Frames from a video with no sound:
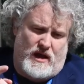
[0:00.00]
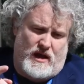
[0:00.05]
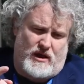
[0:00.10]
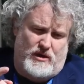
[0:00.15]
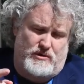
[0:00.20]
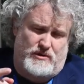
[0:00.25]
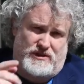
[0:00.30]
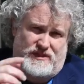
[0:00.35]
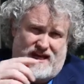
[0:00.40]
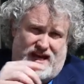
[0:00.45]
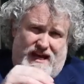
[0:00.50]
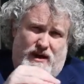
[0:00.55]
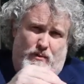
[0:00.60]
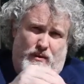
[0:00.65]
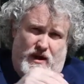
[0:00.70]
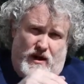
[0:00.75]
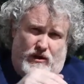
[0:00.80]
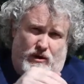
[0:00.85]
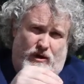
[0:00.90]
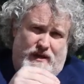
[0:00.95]
whose data
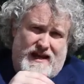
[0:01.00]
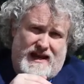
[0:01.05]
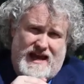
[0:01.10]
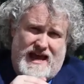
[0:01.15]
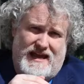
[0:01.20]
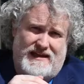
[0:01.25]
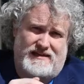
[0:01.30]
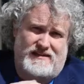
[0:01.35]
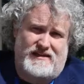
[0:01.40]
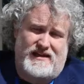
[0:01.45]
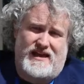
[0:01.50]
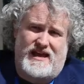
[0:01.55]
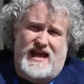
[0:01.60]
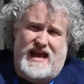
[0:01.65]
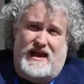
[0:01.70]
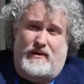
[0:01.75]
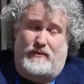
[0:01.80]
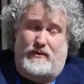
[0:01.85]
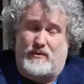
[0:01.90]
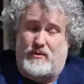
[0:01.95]
we are looking at,
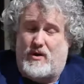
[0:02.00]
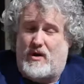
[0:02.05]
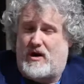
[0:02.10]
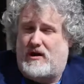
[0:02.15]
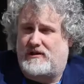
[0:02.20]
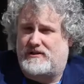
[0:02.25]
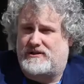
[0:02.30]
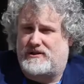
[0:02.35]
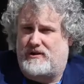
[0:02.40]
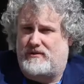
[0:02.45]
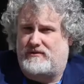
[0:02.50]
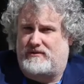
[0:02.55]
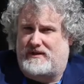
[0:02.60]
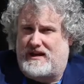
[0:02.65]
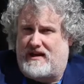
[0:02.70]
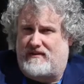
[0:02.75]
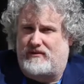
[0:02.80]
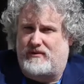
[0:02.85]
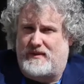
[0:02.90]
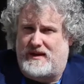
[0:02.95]
and we will also
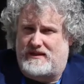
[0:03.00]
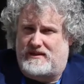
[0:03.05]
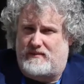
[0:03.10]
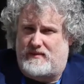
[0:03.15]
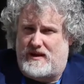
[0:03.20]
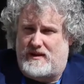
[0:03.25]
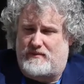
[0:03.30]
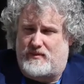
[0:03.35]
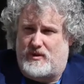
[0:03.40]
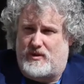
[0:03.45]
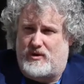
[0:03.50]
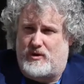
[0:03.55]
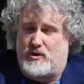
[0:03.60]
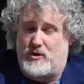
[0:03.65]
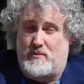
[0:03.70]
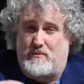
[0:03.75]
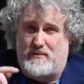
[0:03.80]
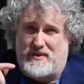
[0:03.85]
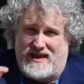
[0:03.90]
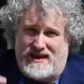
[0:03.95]
never meet the people
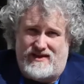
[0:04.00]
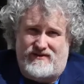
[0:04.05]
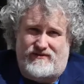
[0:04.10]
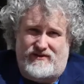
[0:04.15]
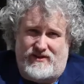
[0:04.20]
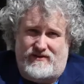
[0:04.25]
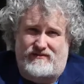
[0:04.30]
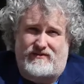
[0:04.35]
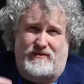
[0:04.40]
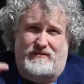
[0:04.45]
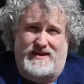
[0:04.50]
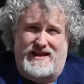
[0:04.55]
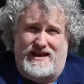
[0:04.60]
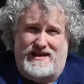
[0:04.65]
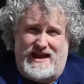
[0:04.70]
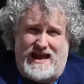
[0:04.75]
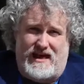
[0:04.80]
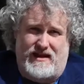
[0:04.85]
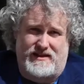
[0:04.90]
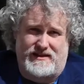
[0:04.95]
who benefit from the
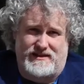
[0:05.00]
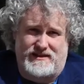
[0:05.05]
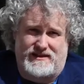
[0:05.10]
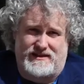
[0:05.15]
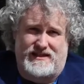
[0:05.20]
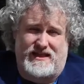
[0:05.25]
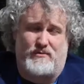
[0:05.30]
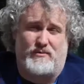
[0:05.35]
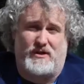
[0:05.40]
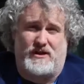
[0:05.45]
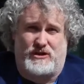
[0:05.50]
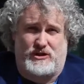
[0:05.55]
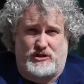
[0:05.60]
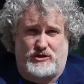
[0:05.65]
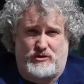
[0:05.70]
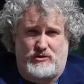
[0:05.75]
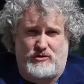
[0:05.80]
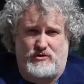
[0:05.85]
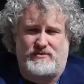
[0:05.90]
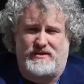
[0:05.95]
analysis that we
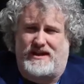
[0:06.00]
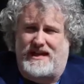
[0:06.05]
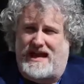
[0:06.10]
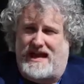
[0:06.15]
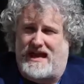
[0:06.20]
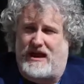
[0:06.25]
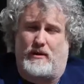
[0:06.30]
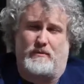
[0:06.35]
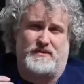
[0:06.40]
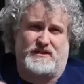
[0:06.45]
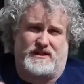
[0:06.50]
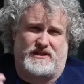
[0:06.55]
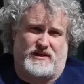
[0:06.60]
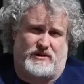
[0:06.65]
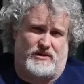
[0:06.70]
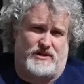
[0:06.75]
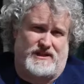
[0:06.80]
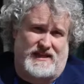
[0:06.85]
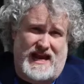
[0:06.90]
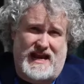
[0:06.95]
do that helps us
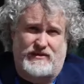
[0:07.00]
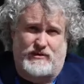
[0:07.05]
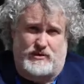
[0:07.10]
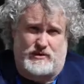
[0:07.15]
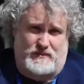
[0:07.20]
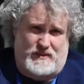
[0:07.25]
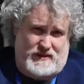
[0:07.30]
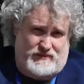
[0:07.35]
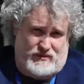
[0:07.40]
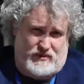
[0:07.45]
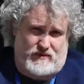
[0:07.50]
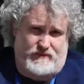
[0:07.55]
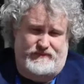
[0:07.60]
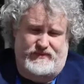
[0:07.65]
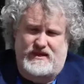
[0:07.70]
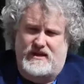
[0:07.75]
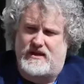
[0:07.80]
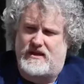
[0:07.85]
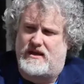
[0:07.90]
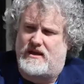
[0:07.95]
understand those people.
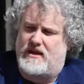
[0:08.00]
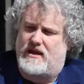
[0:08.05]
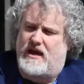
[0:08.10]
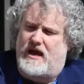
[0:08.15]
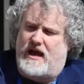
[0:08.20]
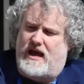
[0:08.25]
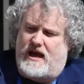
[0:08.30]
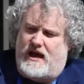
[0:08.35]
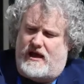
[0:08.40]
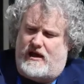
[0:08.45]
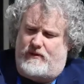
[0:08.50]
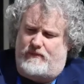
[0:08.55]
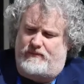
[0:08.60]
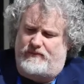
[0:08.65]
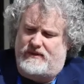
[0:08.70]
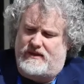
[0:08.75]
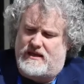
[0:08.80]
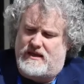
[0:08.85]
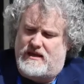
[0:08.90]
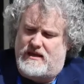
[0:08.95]

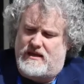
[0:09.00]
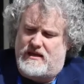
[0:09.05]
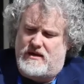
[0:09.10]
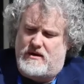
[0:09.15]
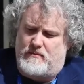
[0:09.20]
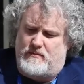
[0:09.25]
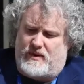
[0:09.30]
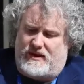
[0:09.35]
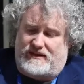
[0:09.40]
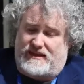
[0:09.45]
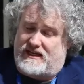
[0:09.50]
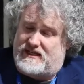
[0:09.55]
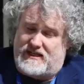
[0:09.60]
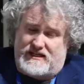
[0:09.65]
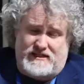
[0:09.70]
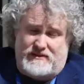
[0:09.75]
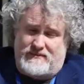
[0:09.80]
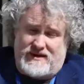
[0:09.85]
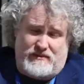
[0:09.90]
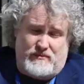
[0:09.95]
But that
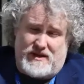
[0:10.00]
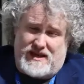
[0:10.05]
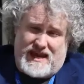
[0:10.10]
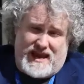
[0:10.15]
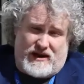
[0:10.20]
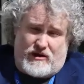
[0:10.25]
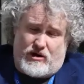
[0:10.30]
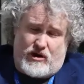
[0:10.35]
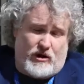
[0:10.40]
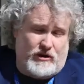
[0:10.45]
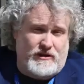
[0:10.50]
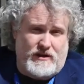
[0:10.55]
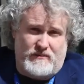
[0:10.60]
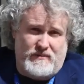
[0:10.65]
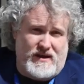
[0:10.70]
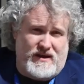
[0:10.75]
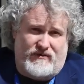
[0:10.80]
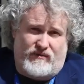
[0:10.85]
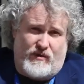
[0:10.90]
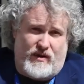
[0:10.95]
doesn't mean we can't hurt
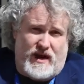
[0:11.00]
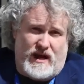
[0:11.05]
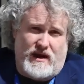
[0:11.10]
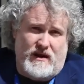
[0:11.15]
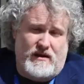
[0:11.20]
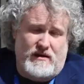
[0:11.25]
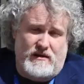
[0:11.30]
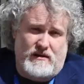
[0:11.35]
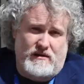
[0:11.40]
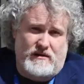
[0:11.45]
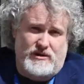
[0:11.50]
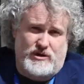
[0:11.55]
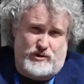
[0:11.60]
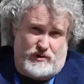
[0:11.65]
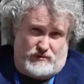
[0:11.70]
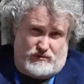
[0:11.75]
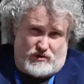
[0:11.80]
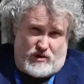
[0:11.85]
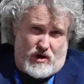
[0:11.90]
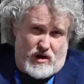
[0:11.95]
them if we
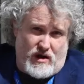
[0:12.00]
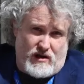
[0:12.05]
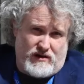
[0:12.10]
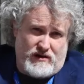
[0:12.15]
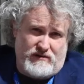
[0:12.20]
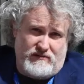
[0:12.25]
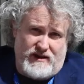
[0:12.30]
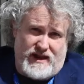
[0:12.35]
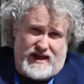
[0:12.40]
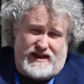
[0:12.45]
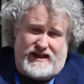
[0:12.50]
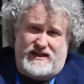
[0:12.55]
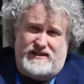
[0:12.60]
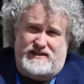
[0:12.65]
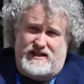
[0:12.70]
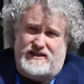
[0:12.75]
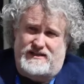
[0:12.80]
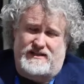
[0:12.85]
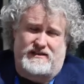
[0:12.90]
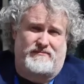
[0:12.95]
do it wrong, and it
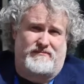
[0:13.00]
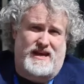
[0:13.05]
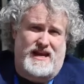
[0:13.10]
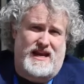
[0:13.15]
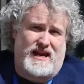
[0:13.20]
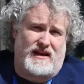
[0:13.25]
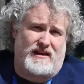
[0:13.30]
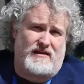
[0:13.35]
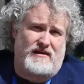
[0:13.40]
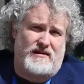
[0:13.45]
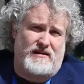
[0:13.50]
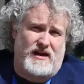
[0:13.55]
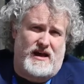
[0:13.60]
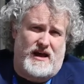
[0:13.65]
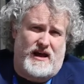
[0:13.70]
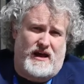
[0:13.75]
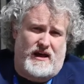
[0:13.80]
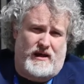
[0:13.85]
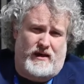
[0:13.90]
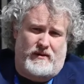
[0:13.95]
doesn't mean
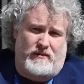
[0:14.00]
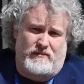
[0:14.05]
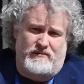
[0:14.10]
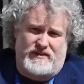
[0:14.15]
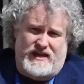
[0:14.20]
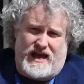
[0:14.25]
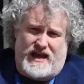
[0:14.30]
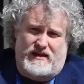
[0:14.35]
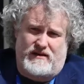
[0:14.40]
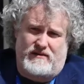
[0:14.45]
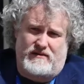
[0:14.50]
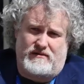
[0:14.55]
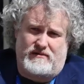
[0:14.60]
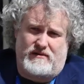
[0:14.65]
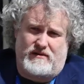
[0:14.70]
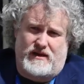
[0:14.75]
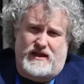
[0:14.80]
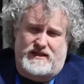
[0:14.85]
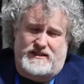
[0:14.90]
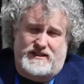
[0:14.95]
that
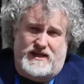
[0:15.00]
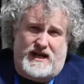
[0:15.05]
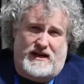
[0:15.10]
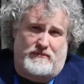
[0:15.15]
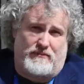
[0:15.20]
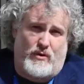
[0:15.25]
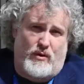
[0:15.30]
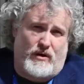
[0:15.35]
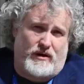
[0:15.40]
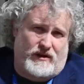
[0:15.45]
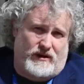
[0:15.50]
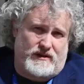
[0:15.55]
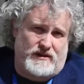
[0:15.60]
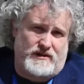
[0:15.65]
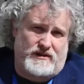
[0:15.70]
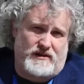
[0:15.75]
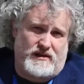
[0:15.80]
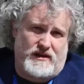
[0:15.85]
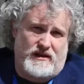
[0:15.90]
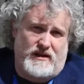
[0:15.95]
it's not
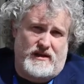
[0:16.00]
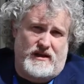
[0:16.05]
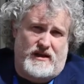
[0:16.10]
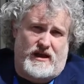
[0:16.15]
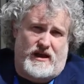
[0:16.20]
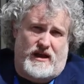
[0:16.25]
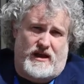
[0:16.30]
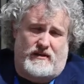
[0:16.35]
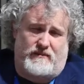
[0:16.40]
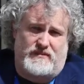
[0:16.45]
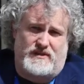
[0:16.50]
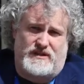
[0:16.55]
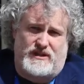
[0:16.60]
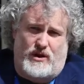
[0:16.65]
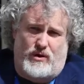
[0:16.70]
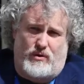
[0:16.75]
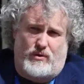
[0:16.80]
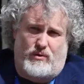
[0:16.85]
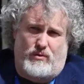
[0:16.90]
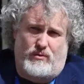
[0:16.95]
important.
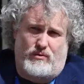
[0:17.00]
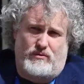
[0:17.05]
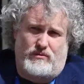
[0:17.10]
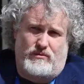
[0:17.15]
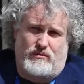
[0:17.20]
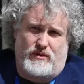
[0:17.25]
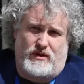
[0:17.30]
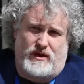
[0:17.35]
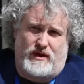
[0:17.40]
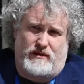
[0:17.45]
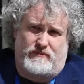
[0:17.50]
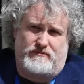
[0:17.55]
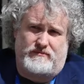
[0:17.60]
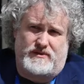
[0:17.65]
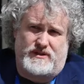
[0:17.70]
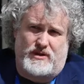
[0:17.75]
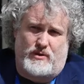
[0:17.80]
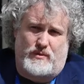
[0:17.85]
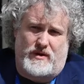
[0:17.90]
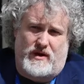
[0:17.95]
So
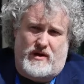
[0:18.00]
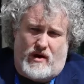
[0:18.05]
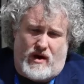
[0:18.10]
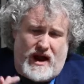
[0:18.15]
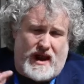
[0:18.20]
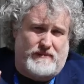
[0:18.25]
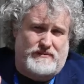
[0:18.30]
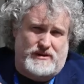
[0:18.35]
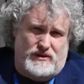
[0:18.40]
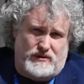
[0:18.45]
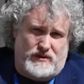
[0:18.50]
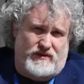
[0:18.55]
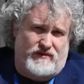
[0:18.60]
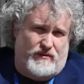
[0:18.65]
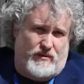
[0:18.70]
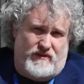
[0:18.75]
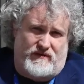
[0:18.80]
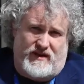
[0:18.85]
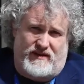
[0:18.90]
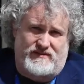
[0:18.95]
we are absolutely
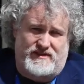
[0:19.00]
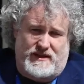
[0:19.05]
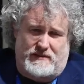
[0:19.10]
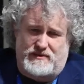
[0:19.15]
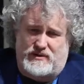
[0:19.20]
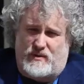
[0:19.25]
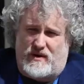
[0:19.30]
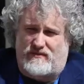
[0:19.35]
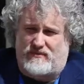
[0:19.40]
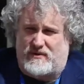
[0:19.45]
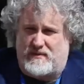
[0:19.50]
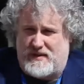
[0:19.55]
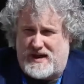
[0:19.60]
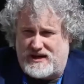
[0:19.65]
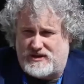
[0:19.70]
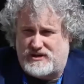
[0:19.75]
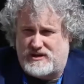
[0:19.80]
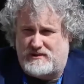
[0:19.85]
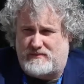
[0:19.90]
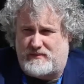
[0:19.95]
4 or 5 steps away from the
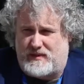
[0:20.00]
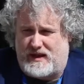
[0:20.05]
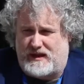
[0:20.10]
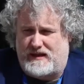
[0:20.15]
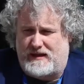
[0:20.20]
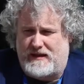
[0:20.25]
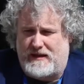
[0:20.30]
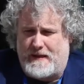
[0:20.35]
patient, but